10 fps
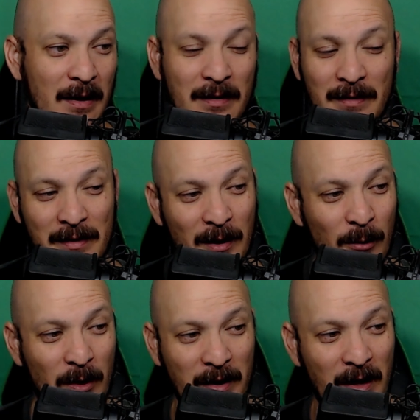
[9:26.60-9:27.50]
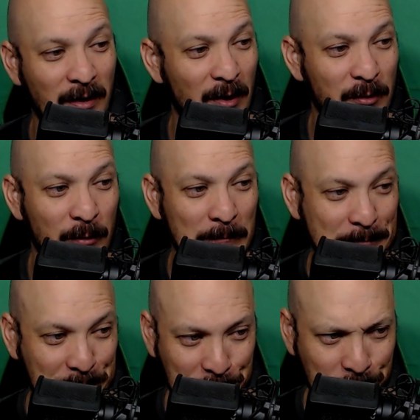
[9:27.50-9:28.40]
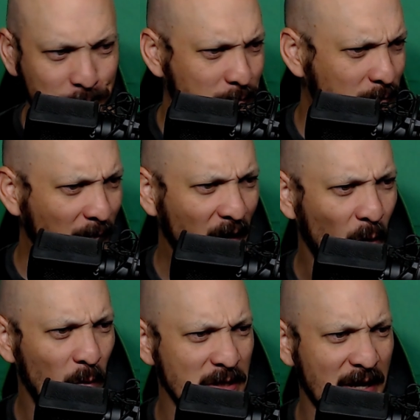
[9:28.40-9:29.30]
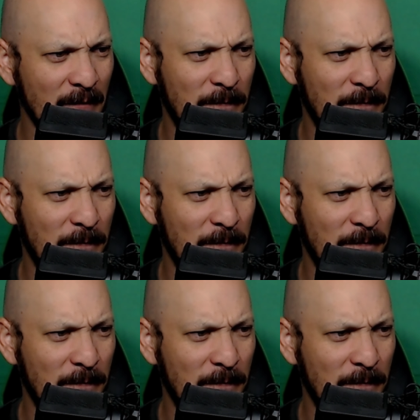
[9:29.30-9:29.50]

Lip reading: another, what is that,